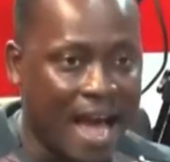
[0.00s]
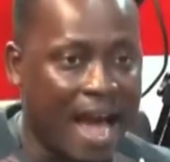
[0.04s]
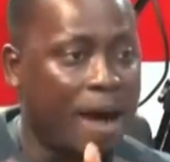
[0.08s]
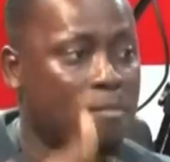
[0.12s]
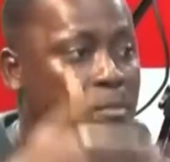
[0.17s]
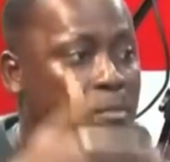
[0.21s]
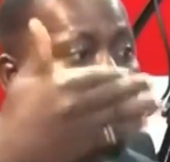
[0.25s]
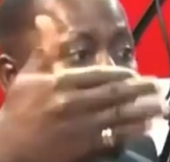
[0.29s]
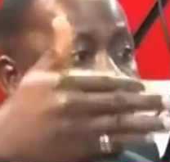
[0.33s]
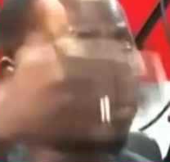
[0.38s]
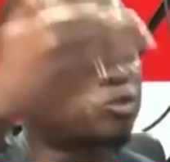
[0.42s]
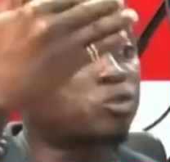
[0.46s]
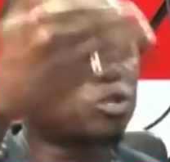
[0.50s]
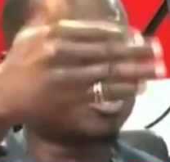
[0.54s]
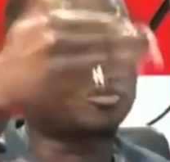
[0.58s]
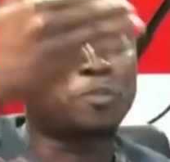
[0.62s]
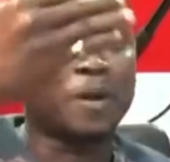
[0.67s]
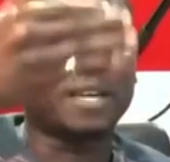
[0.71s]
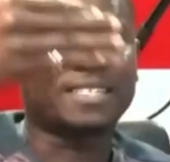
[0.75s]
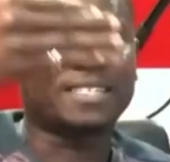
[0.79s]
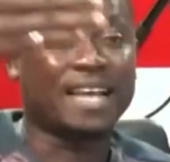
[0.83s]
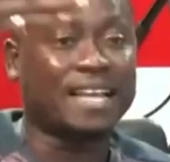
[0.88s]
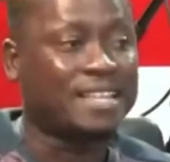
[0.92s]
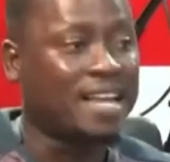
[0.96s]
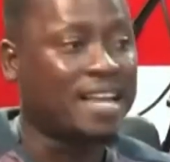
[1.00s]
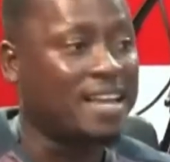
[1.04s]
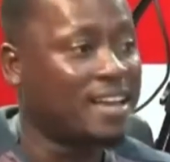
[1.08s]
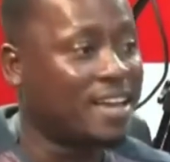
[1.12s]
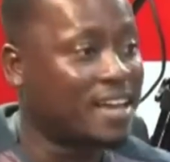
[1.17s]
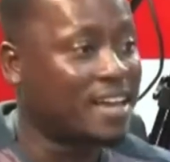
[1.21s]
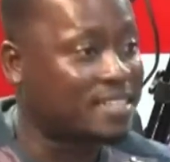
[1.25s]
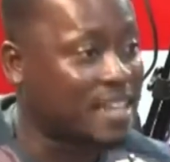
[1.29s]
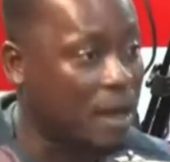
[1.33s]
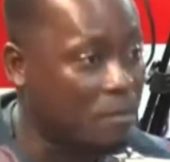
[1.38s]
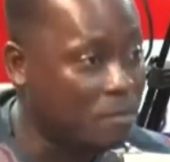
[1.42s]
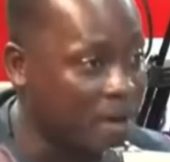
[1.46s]
I'm a special
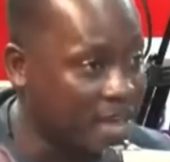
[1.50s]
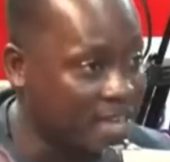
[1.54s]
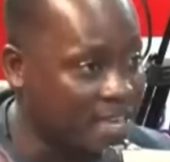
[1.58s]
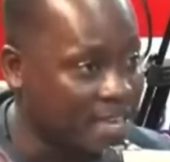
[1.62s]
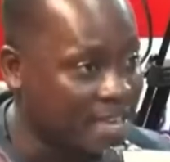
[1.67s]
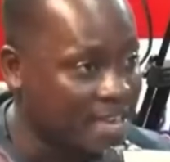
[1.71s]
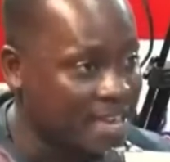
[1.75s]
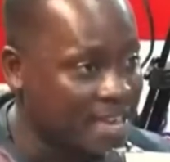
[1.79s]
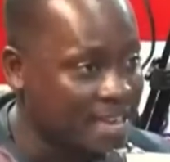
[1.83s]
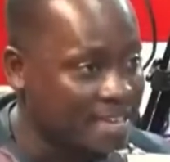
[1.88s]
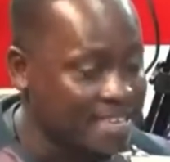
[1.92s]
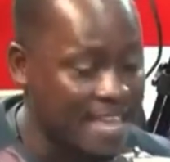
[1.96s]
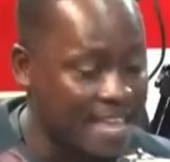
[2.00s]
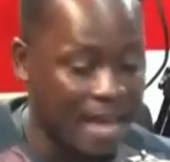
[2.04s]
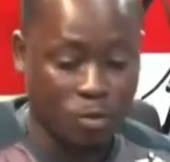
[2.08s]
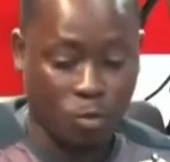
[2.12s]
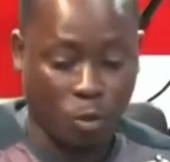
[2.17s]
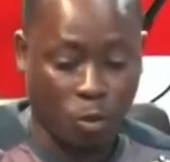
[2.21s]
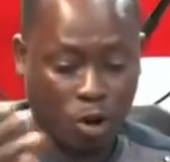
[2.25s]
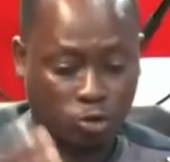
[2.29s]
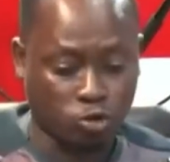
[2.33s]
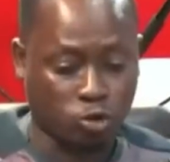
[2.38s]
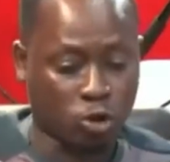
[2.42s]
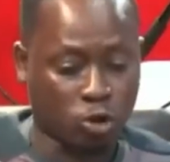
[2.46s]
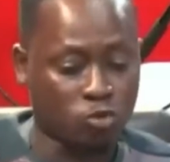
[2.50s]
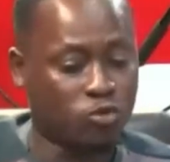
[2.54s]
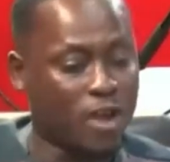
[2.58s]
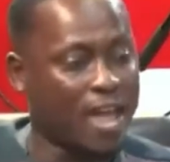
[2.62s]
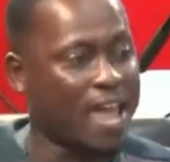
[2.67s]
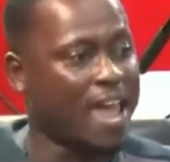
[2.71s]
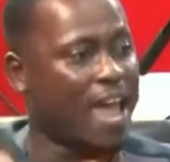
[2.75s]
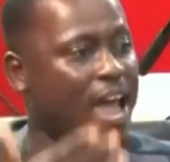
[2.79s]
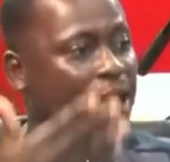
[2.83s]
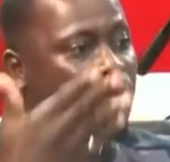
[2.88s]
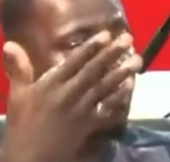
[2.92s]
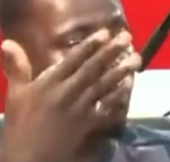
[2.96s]
delegate. Abey, you're going to do
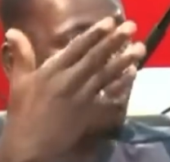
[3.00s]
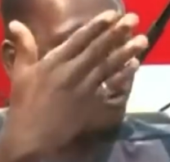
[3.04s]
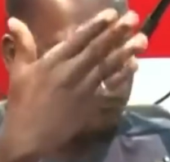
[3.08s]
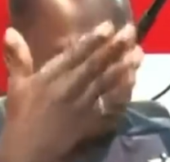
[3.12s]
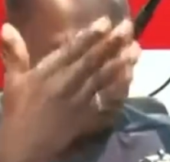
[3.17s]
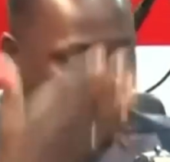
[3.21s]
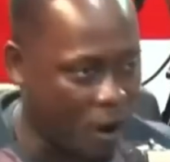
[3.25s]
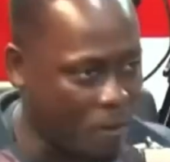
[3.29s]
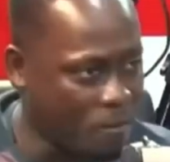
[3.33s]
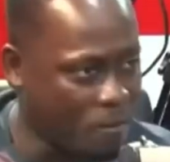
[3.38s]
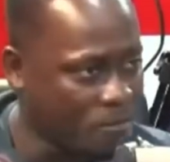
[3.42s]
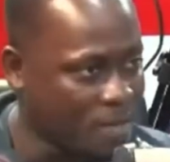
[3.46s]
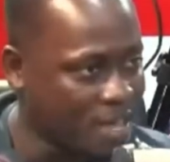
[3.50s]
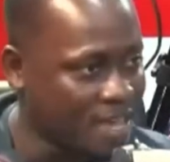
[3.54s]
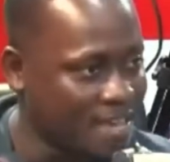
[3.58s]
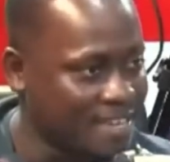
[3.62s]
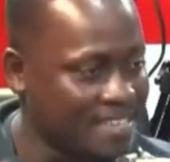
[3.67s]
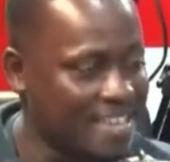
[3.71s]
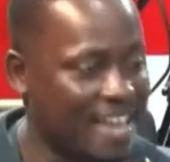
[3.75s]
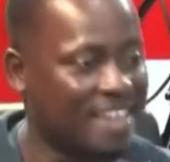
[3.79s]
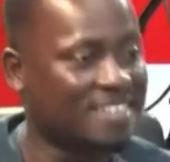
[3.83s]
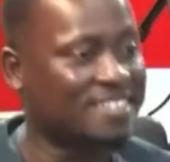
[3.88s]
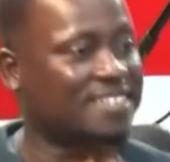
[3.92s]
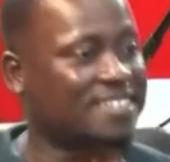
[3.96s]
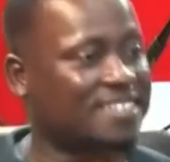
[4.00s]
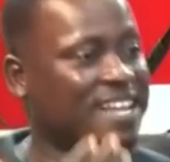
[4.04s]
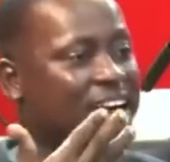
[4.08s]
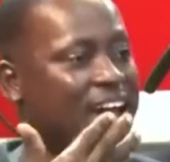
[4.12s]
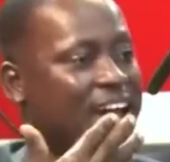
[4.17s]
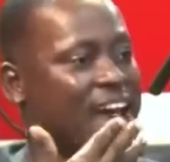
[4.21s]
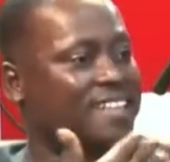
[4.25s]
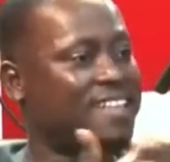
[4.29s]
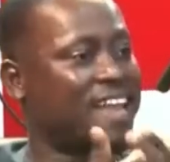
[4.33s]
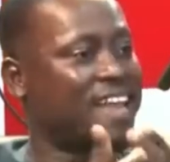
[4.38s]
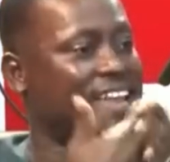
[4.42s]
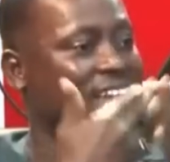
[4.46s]
a good form. You're
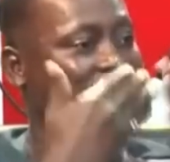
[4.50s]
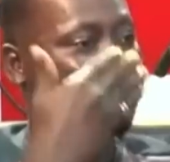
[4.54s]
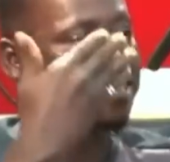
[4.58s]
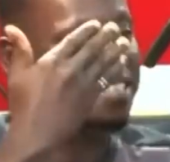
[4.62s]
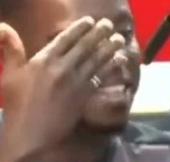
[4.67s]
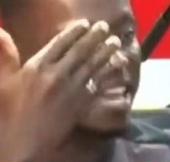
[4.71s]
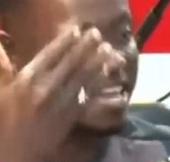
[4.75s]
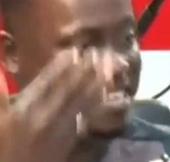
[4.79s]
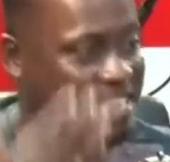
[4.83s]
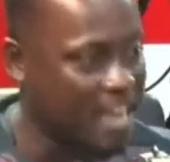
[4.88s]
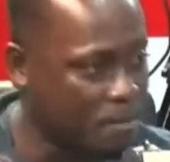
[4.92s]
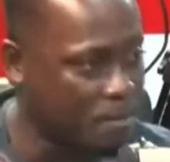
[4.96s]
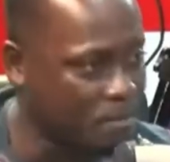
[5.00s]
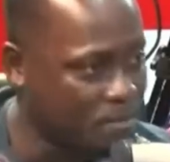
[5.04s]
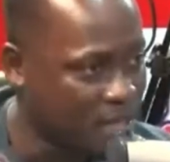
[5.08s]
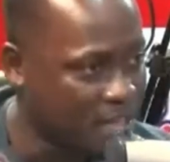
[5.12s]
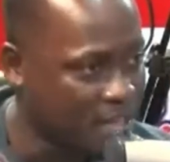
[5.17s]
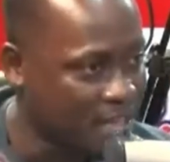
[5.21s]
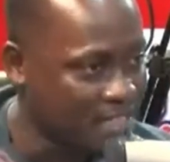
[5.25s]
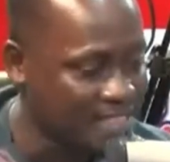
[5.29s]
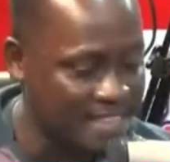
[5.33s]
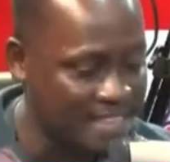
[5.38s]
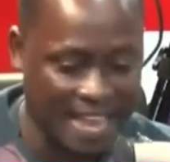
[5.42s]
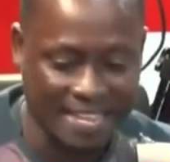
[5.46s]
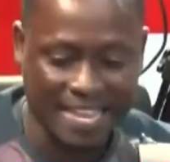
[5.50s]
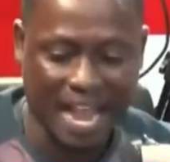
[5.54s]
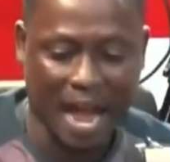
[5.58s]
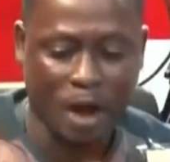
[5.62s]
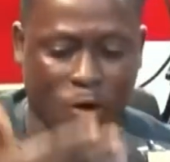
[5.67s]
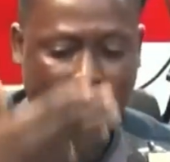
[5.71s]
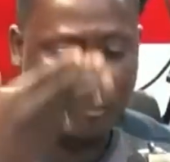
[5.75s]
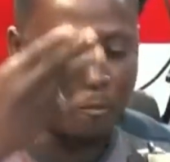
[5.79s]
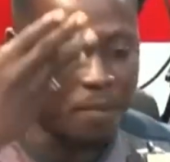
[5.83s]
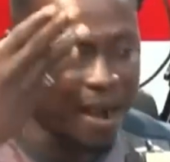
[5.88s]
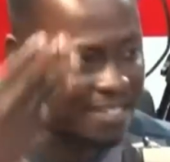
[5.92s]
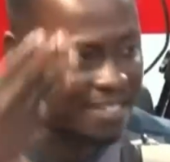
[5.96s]
saying that
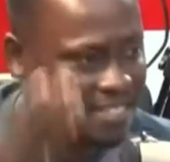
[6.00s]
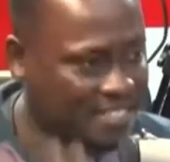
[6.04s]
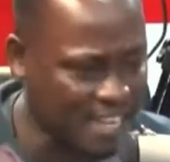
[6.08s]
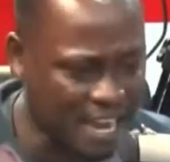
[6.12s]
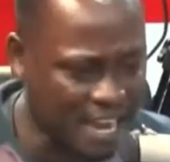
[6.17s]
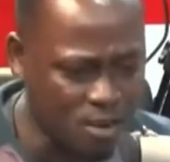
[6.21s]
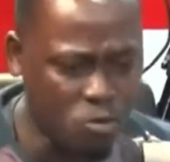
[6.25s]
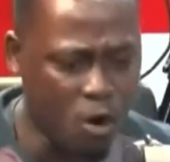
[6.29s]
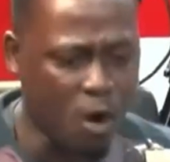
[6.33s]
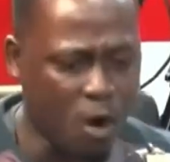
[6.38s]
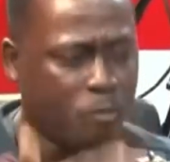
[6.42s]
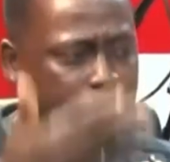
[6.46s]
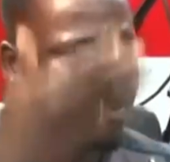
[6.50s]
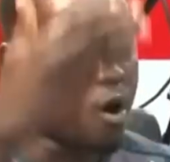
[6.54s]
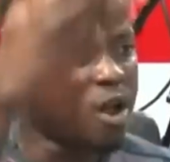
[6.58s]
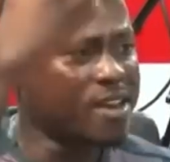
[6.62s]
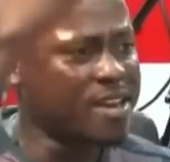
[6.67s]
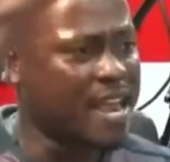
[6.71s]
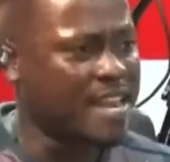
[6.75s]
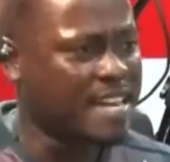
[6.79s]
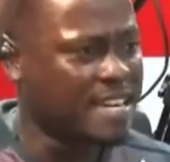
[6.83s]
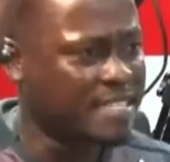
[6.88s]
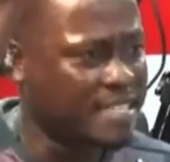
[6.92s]
I will be saying no bony